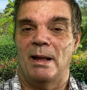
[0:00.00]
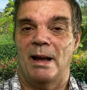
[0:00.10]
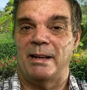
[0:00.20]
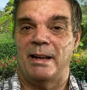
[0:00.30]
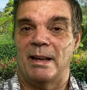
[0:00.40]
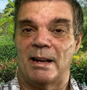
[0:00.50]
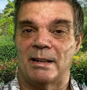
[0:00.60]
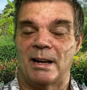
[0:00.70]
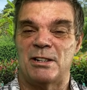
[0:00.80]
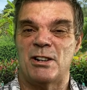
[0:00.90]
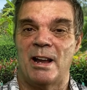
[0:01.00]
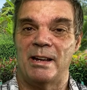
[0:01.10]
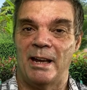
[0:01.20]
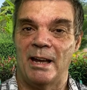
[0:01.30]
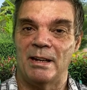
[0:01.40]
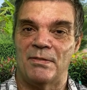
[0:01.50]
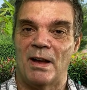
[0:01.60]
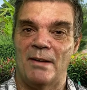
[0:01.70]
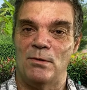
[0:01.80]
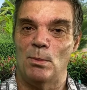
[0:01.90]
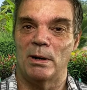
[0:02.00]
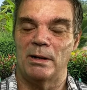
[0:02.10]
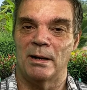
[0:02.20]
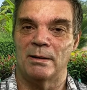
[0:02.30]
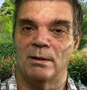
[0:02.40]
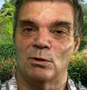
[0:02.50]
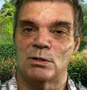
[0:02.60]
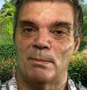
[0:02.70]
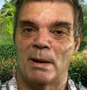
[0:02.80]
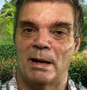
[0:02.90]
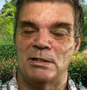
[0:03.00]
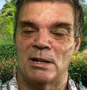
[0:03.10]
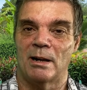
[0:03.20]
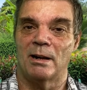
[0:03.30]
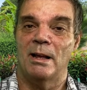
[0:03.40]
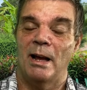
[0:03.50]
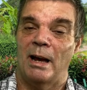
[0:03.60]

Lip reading: And again, I try to cater for everybody that looks at my channel.